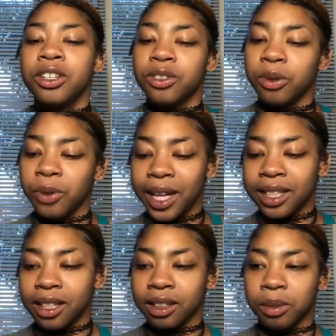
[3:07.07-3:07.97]
the way
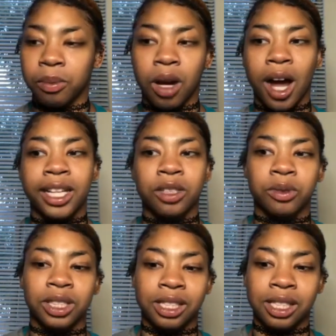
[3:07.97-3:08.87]
that the body
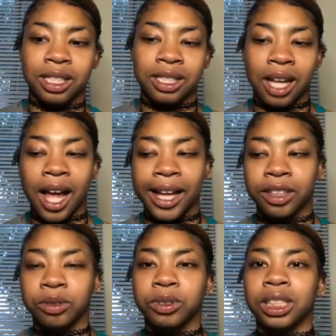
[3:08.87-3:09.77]
was
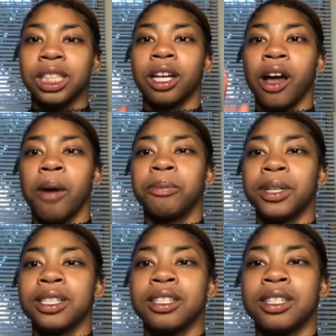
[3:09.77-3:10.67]
designed really
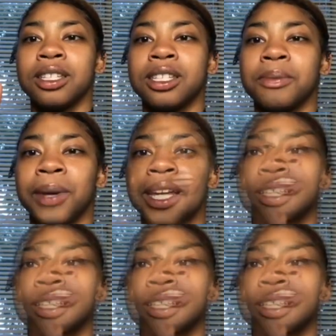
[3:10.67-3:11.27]
encompassed this space.